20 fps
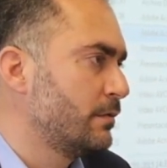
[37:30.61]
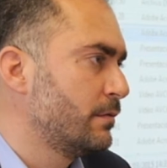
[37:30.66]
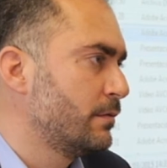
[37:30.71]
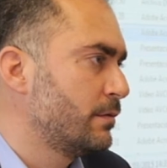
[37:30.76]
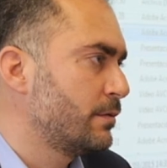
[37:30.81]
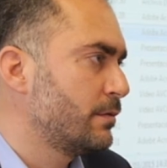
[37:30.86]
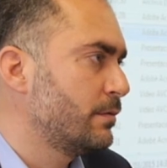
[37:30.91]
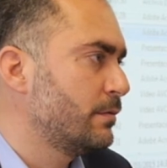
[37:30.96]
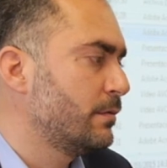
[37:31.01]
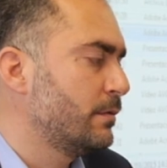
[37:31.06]

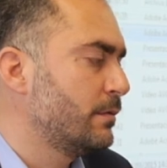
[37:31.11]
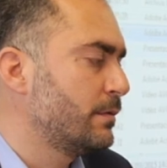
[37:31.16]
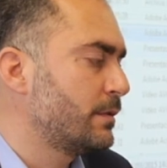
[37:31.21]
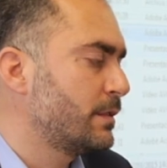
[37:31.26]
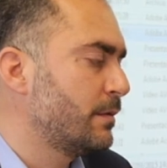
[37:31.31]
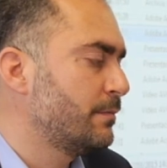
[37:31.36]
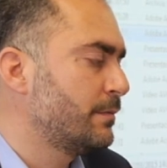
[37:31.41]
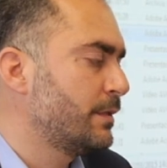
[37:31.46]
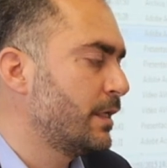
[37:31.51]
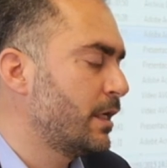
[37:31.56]
So
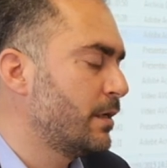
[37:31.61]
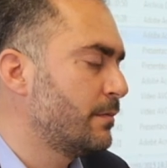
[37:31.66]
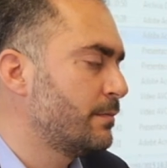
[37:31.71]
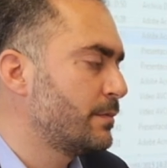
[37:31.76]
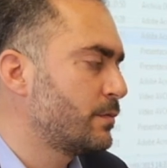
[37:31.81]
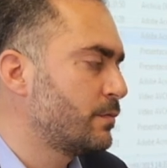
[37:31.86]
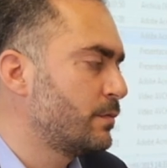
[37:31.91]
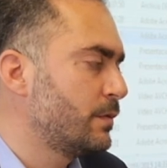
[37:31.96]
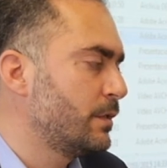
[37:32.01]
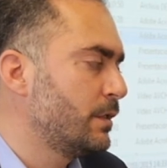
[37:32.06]

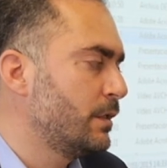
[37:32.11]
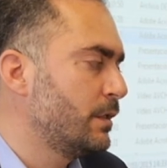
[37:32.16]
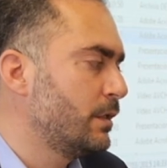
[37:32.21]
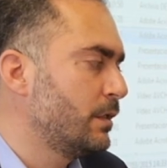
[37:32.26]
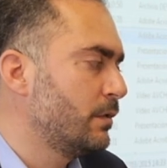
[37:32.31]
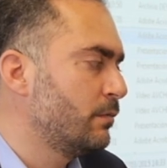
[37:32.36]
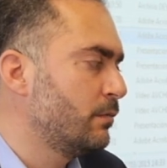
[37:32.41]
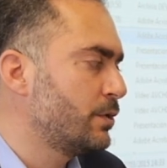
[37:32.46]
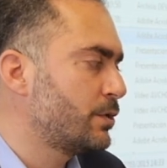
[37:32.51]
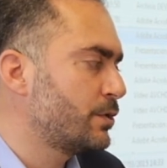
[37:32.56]
sometimes
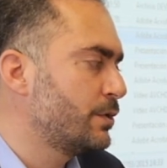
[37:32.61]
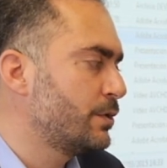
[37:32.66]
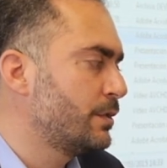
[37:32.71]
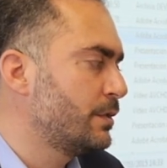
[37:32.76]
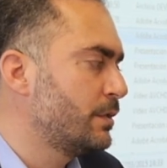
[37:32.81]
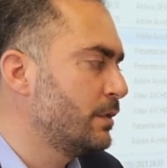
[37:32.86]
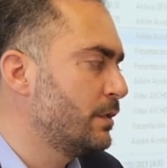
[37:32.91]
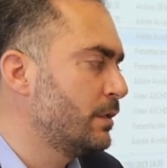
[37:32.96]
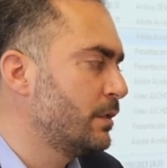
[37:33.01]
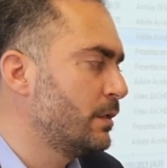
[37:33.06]
we should
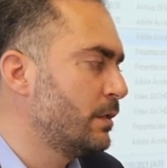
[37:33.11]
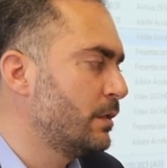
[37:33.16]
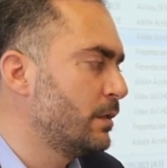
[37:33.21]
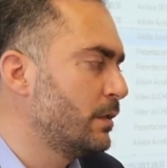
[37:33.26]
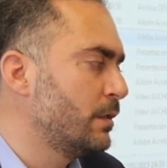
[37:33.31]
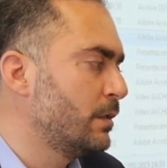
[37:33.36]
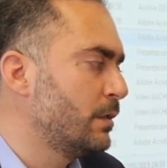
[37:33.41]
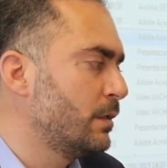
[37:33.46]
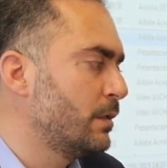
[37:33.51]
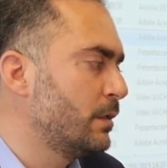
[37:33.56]

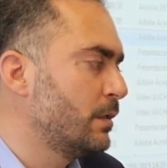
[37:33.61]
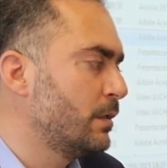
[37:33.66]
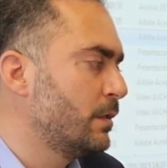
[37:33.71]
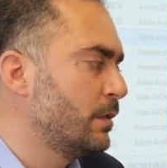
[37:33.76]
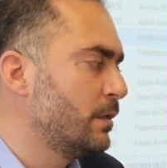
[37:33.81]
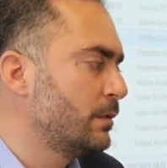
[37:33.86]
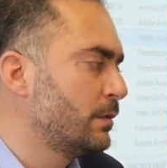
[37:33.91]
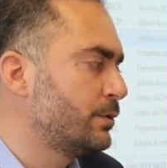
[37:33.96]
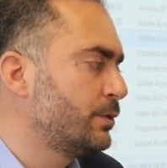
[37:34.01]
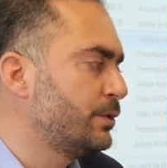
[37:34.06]

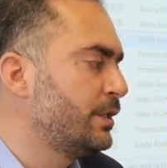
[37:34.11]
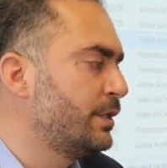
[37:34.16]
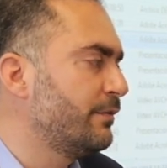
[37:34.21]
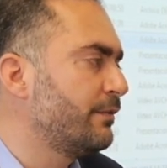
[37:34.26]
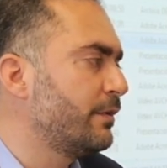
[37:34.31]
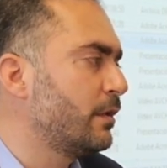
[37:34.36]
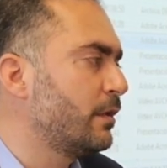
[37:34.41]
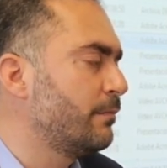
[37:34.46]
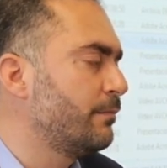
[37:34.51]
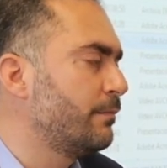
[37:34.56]
to
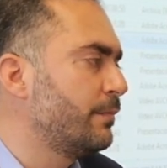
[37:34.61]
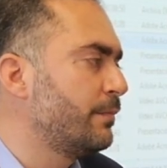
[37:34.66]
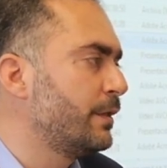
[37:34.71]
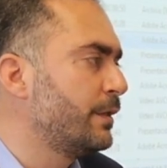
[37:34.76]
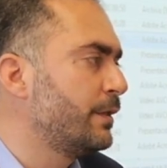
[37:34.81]
develop